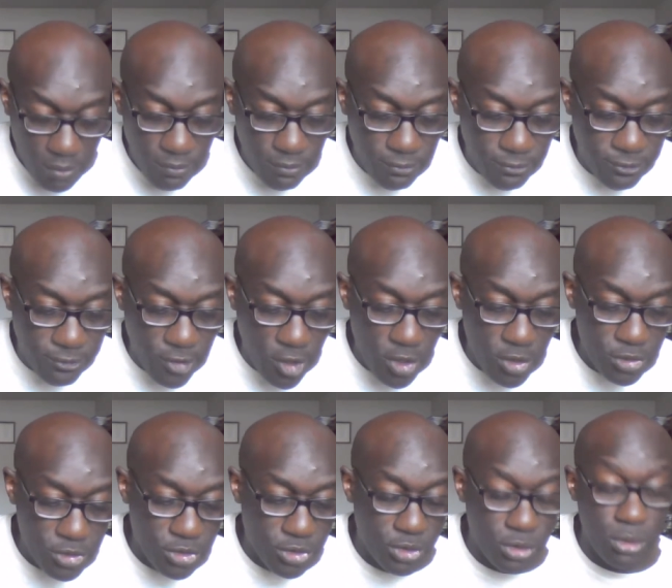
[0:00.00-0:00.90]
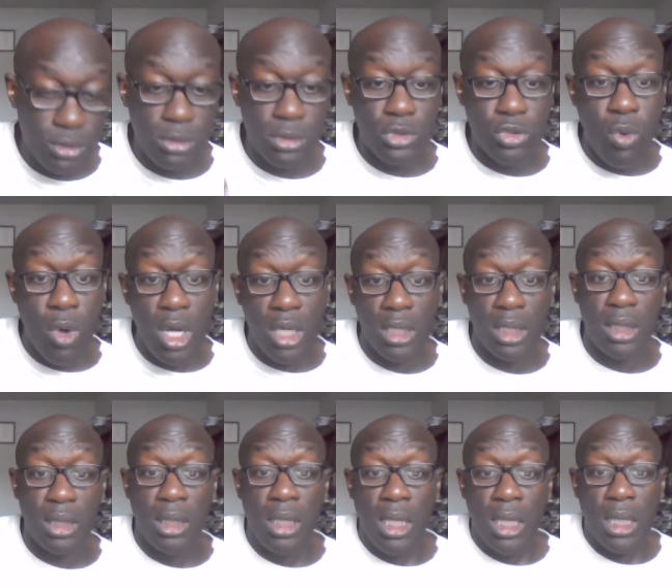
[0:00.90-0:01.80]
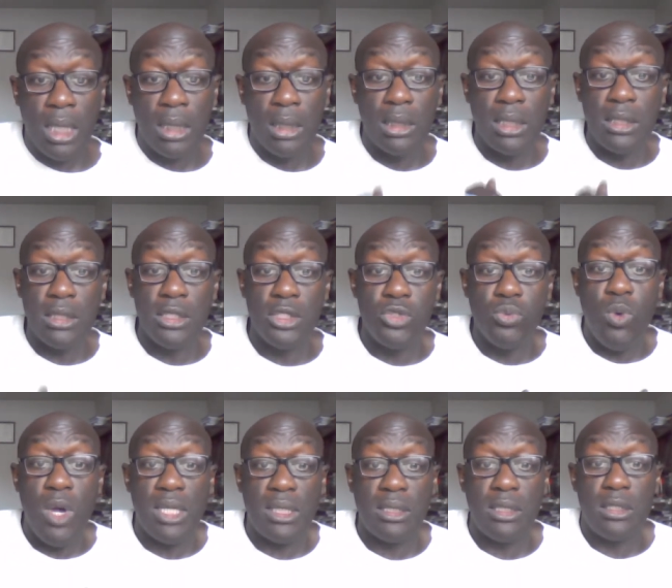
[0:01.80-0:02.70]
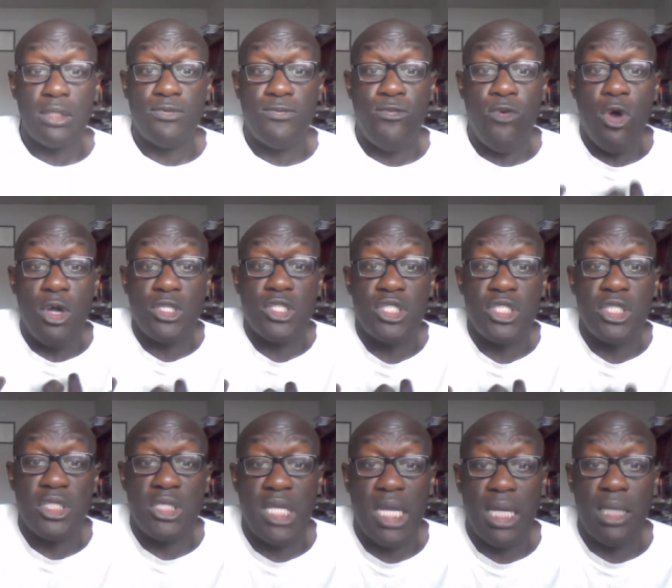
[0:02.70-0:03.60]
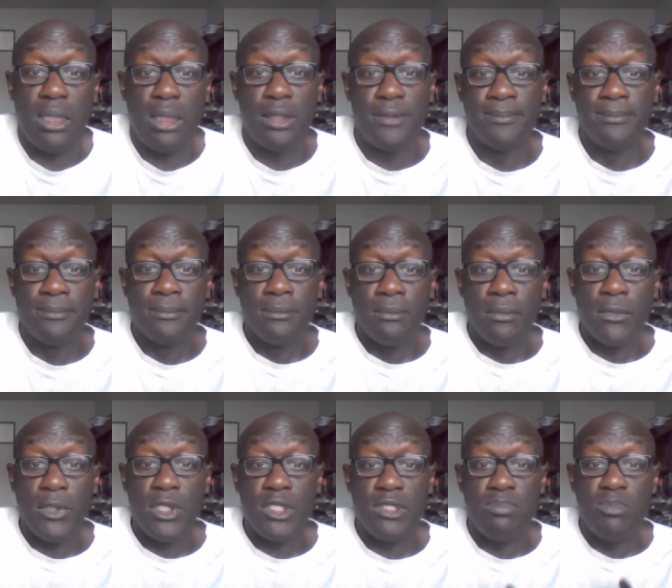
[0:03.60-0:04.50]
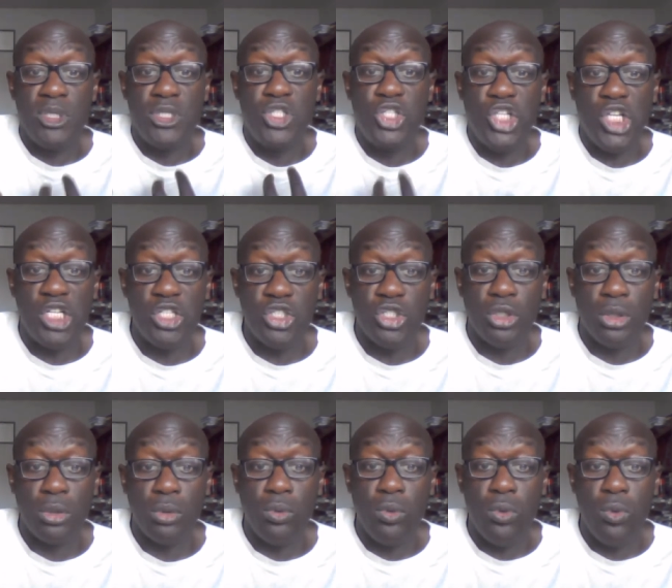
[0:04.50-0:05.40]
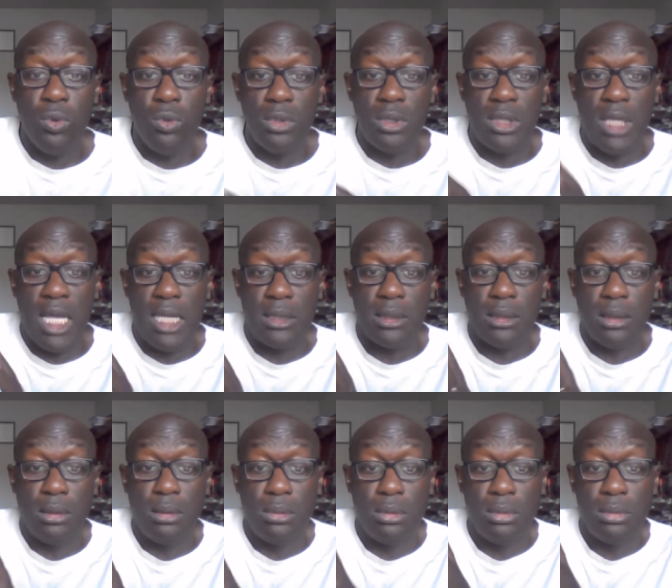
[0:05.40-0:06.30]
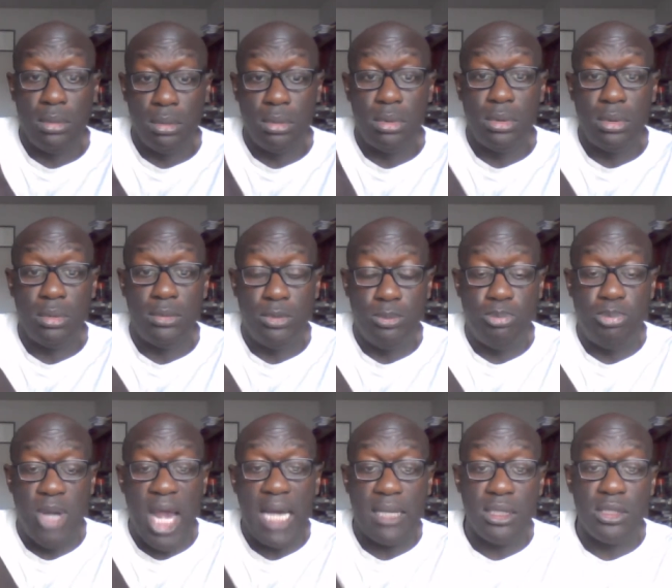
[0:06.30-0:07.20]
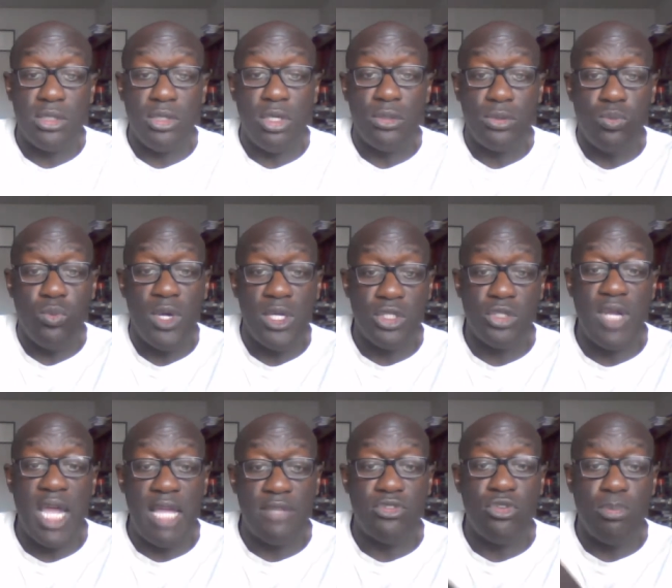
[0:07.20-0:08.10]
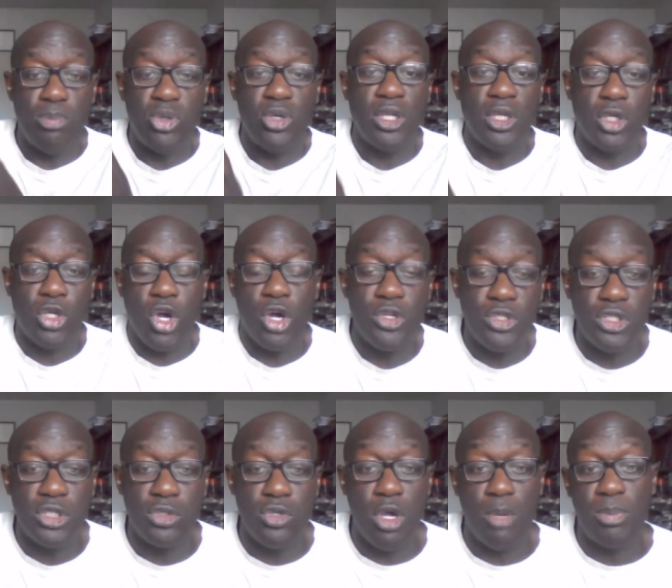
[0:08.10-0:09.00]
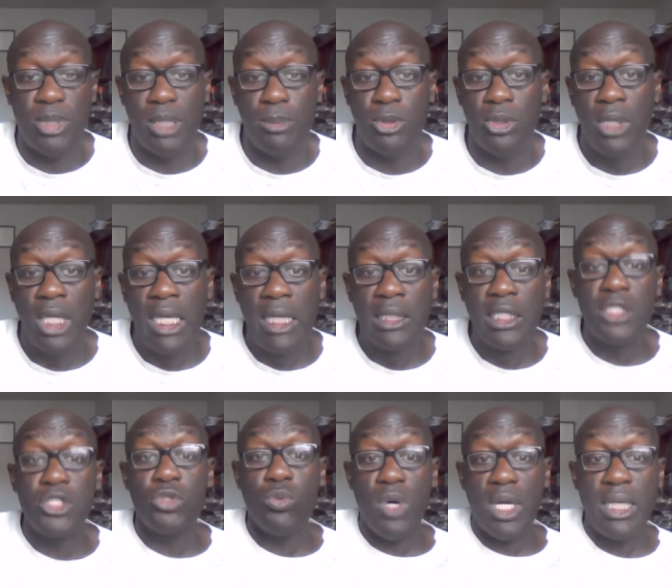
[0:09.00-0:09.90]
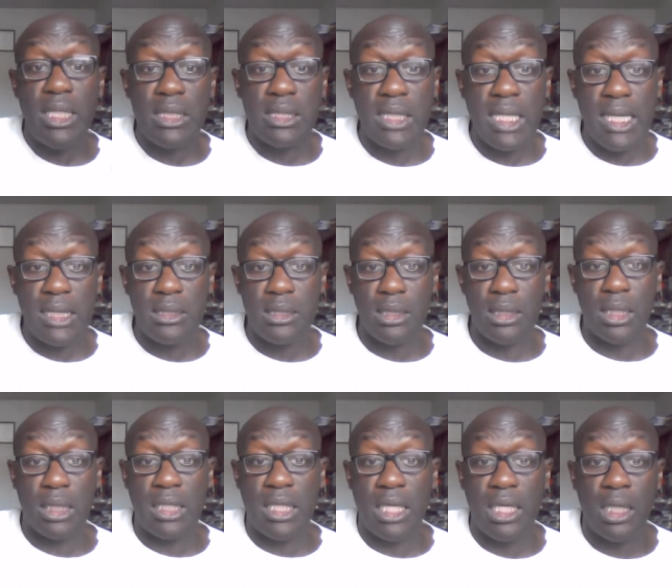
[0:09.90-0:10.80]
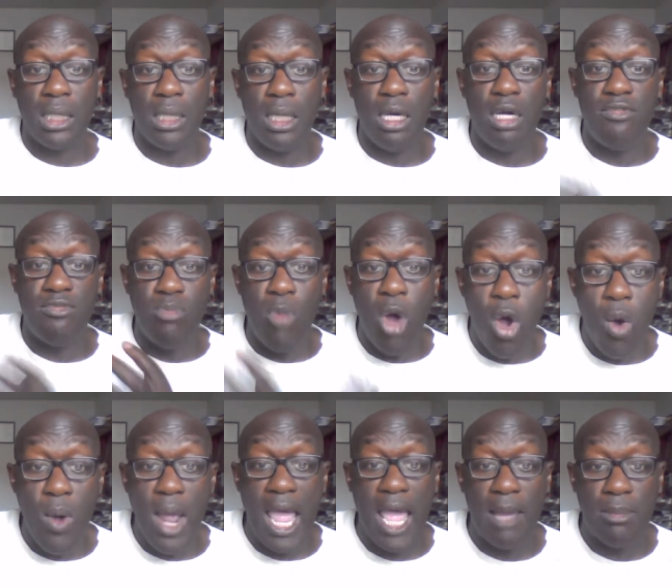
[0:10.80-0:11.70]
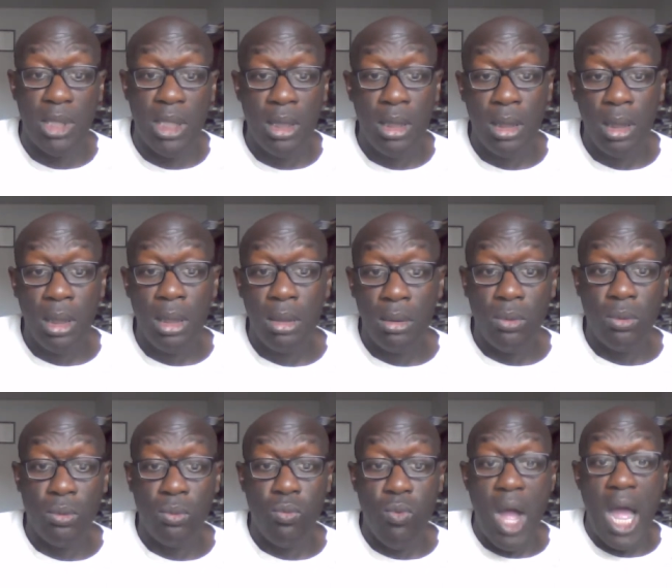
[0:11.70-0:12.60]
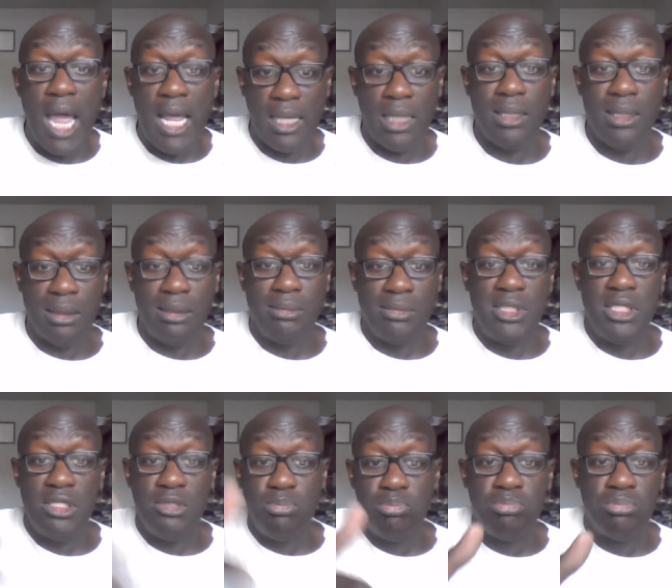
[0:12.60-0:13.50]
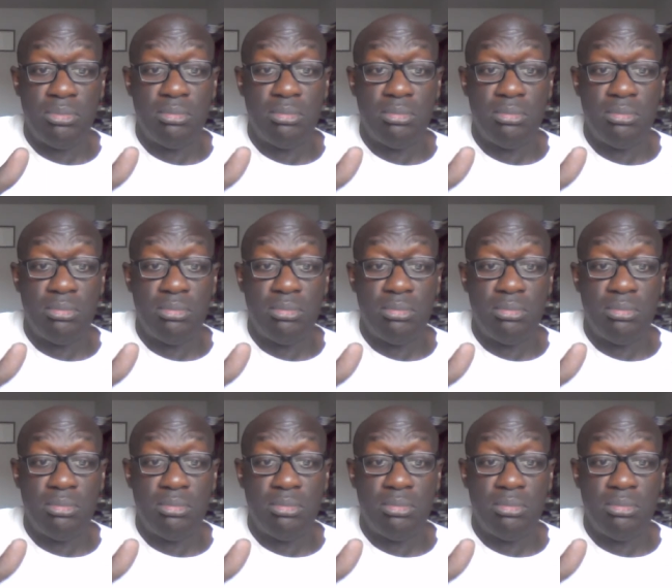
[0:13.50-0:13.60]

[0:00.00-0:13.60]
verse 20, and this is what this fortune teller, this magician who has who, who practices on witchcraft on putting curses on people, this is what he says to the king of Moab. Why he's